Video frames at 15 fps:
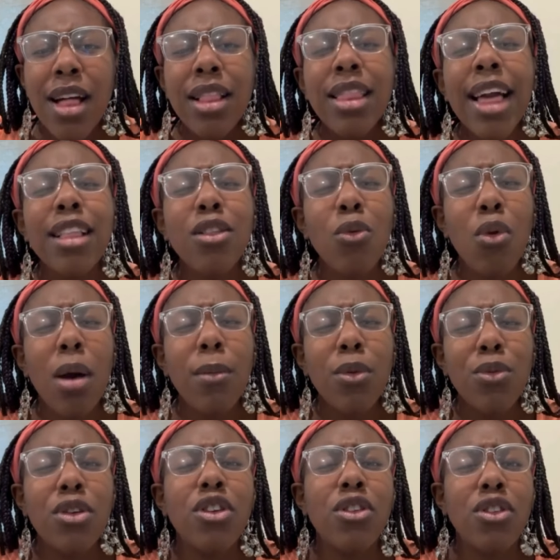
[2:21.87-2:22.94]
like the woman
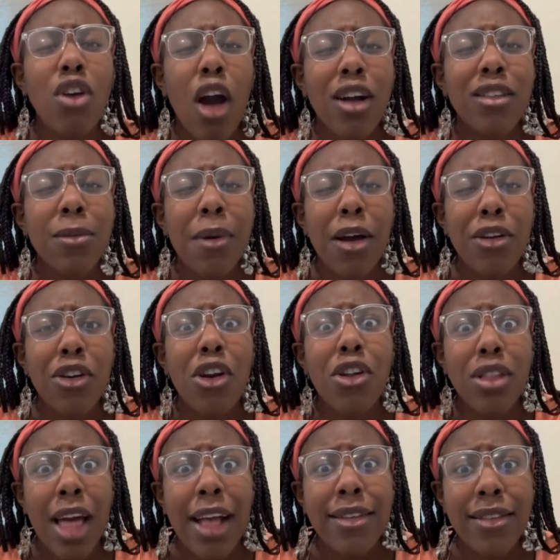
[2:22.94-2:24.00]
we just talked about in our
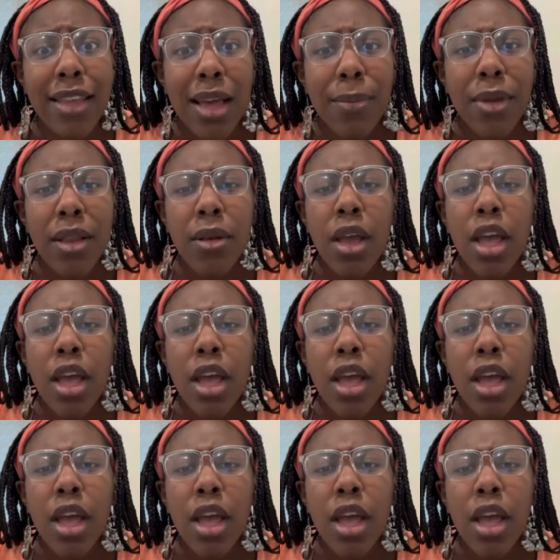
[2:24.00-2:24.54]
last segment.